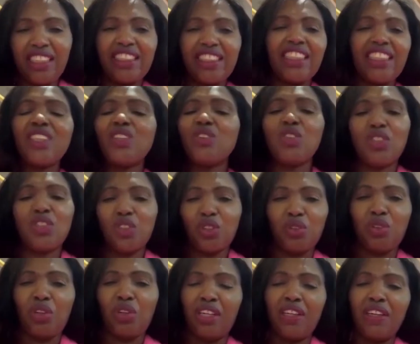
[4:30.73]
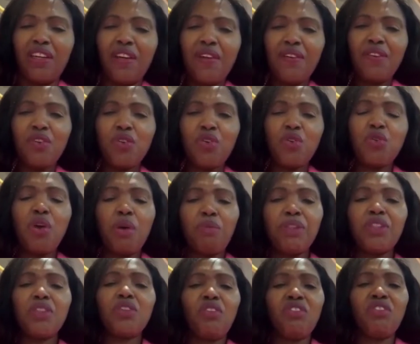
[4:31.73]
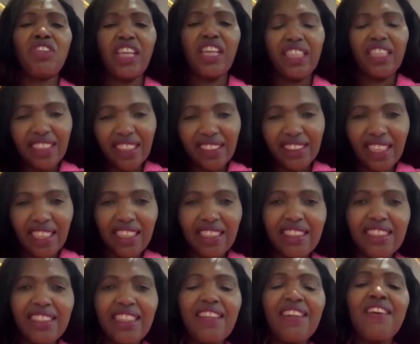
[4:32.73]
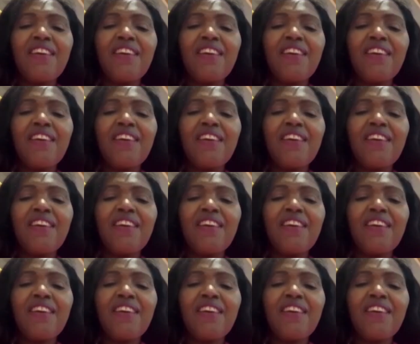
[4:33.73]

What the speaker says: is just to ensure you do a bit of the exercise